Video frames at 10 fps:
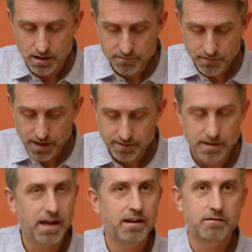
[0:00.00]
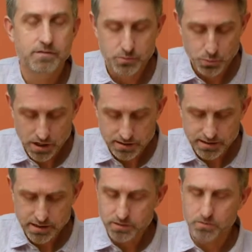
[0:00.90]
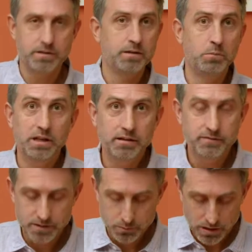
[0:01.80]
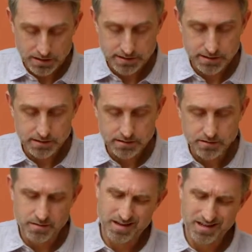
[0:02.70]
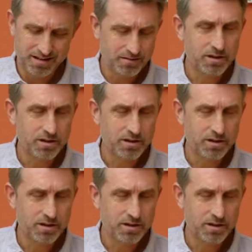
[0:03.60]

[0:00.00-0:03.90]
If at the end of this process or in the middle of this process, you think, you know